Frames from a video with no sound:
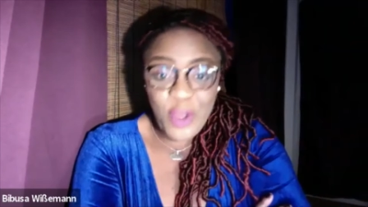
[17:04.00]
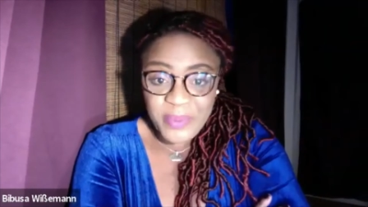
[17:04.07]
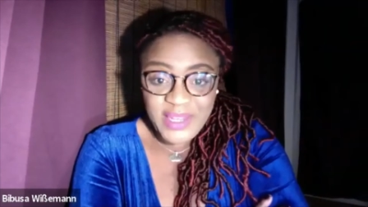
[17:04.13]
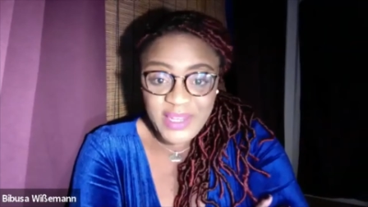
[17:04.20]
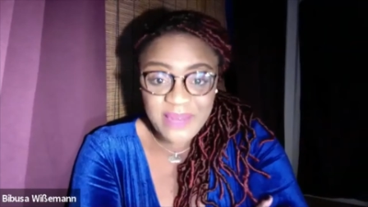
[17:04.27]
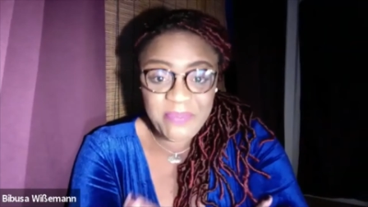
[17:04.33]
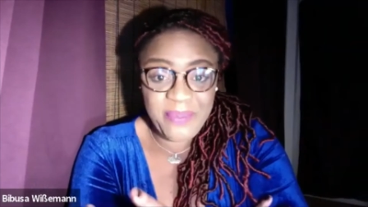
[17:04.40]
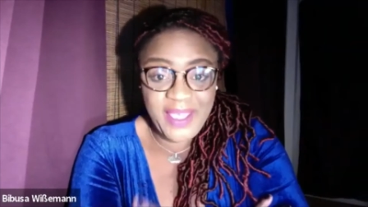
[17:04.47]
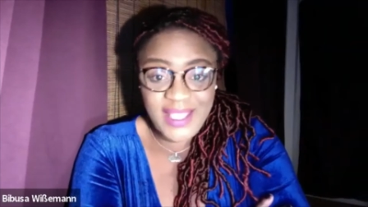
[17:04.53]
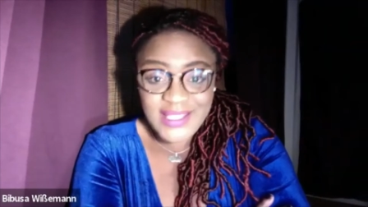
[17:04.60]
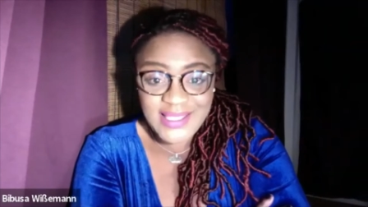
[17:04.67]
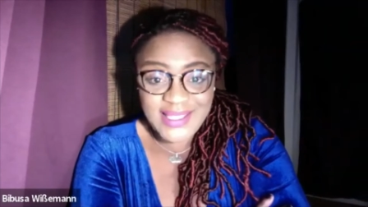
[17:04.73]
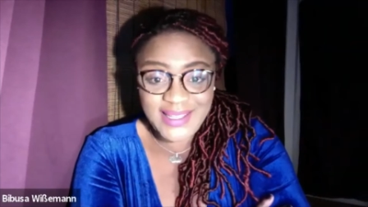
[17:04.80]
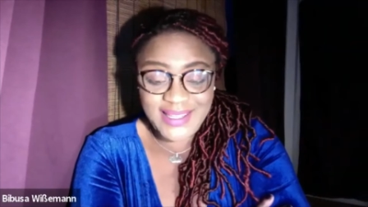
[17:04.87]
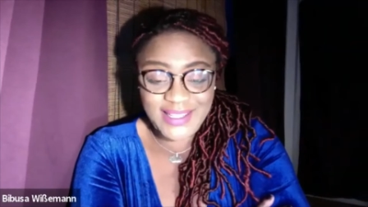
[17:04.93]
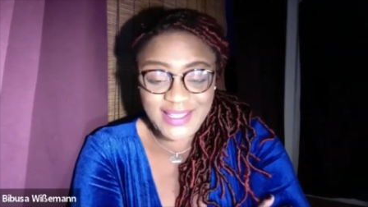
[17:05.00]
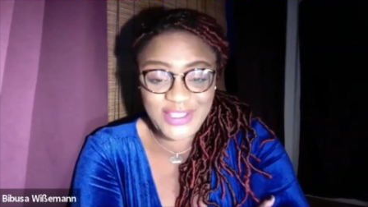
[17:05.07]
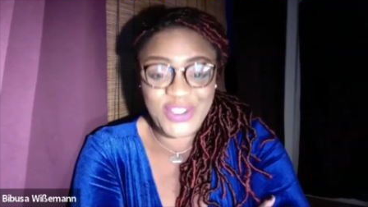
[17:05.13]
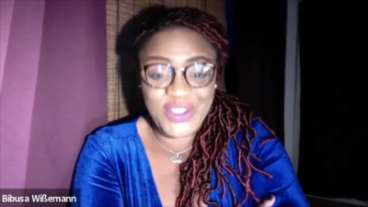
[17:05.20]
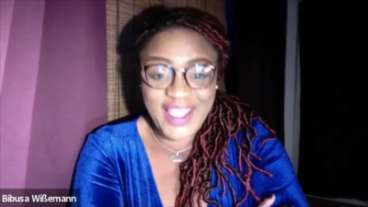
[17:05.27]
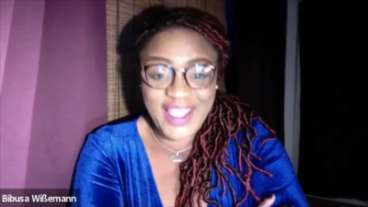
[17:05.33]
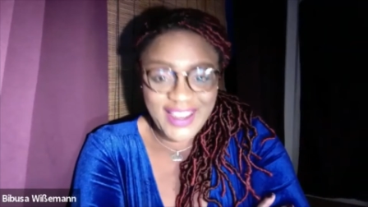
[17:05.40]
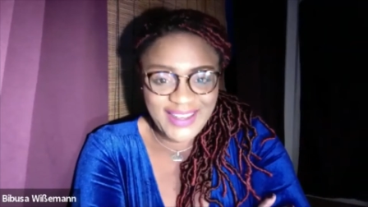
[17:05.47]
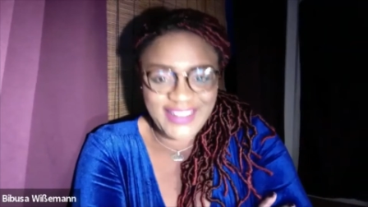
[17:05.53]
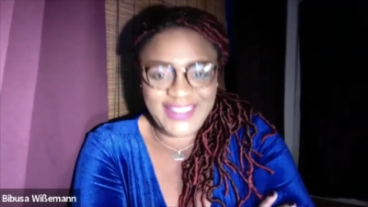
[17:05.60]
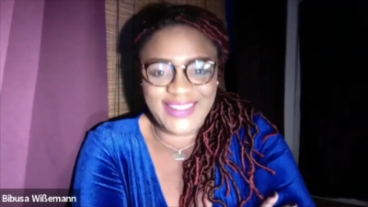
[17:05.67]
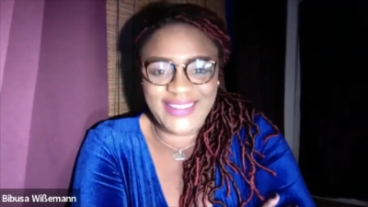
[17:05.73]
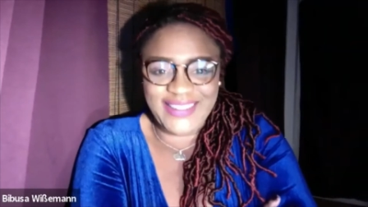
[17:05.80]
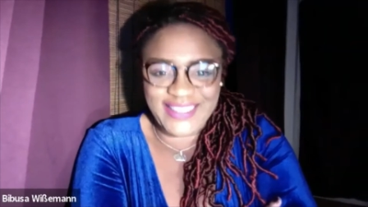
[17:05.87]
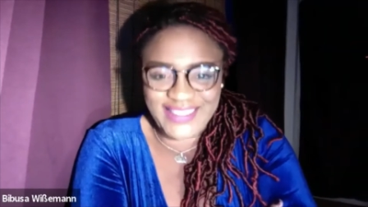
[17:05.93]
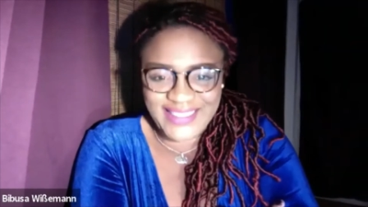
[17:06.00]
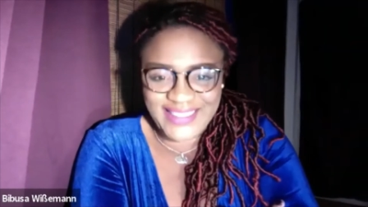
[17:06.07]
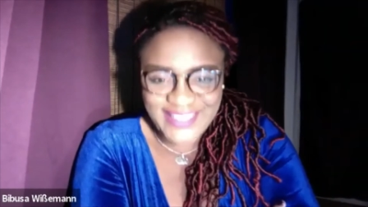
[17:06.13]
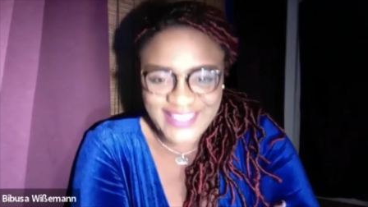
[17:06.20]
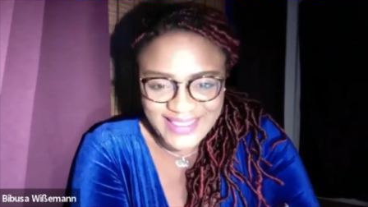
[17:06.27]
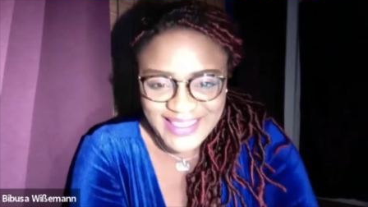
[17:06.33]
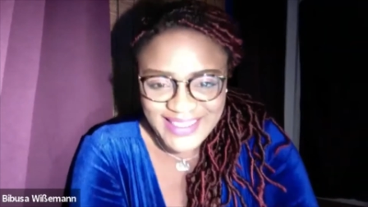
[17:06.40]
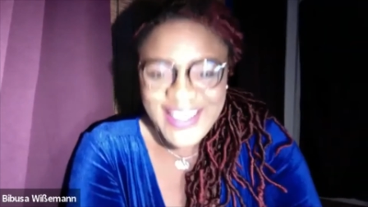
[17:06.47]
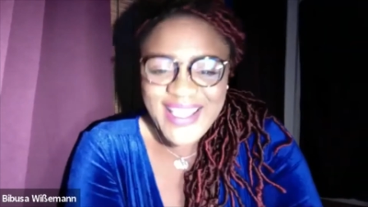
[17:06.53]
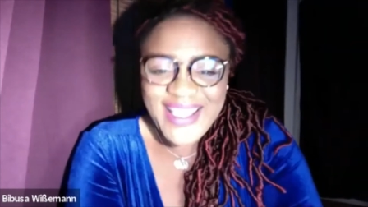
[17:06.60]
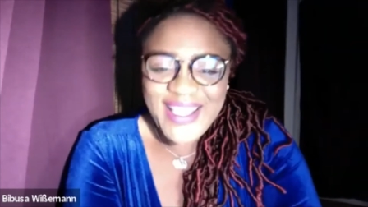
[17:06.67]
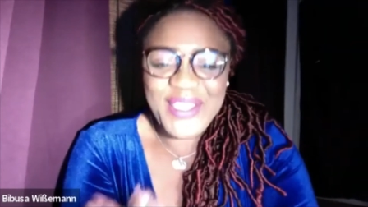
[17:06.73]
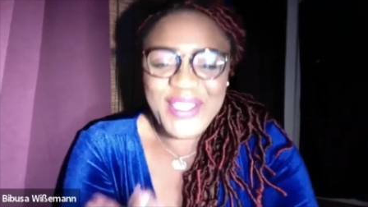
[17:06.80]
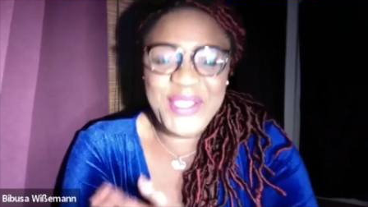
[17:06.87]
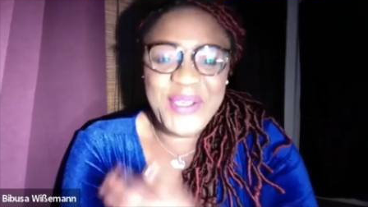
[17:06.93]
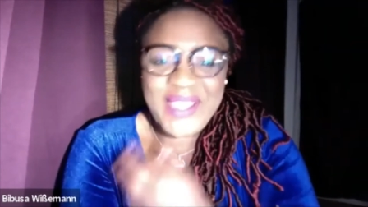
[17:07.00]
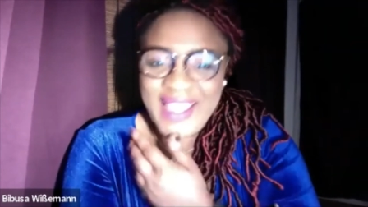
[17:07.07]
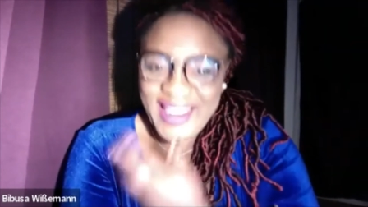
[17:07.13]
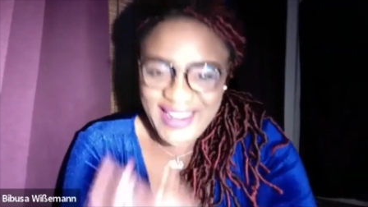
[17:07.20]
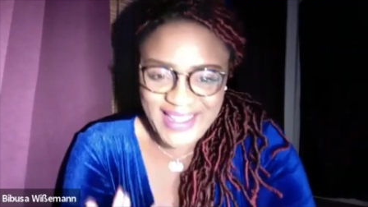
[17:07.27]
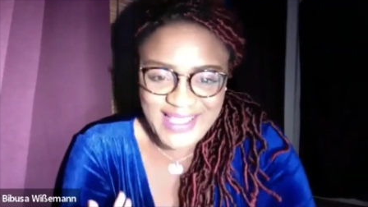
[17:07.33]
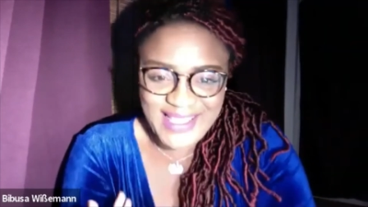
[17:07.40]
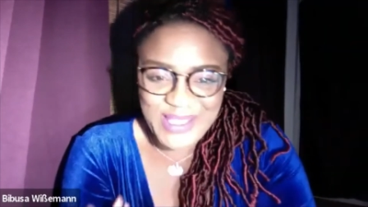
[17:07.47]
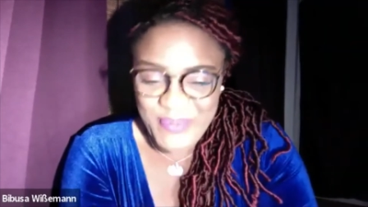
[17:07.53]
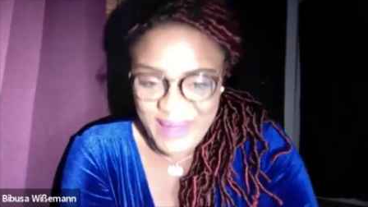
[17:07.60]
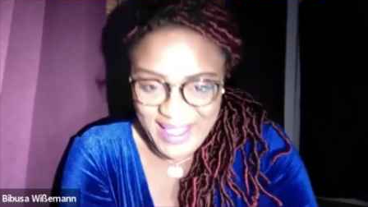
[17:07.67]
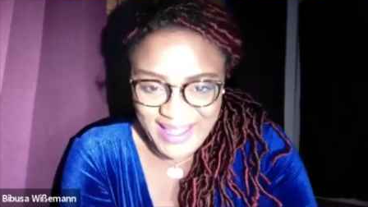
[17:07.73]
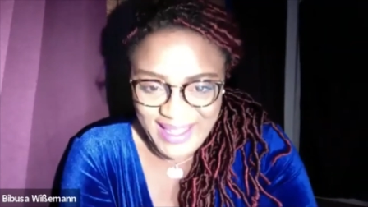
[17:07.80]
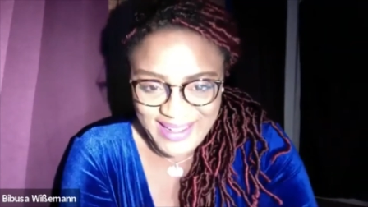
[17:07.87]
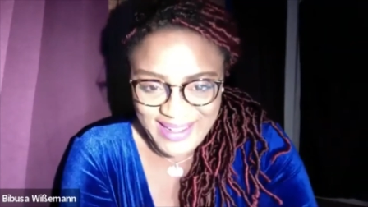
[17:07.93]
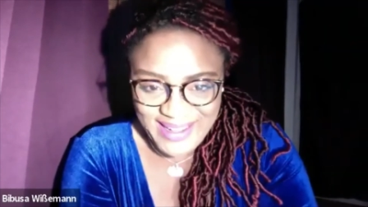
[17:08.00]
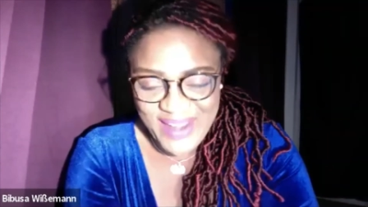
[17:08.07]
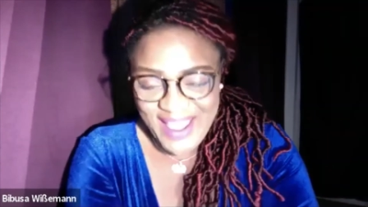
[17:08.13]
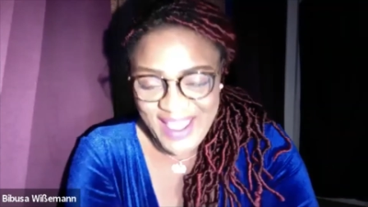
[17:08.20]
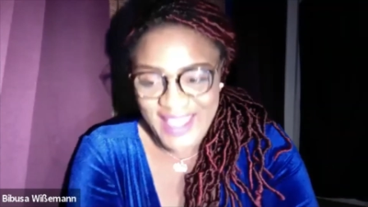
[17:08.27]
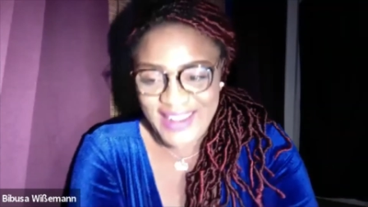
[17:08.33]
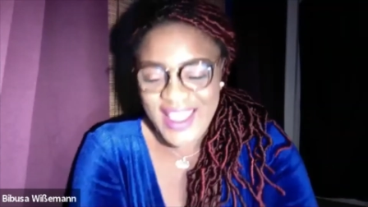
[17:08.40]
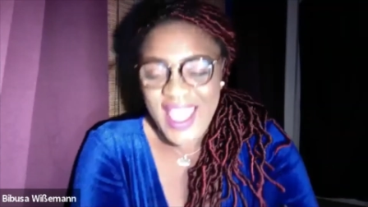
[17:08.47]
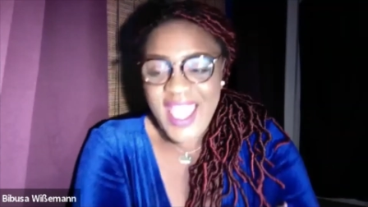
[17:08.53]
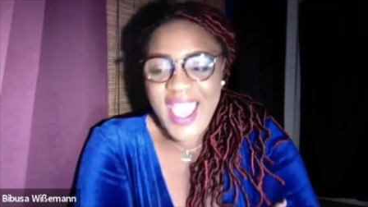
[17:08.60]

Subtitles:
and pasted it, you can you can't explain it, right?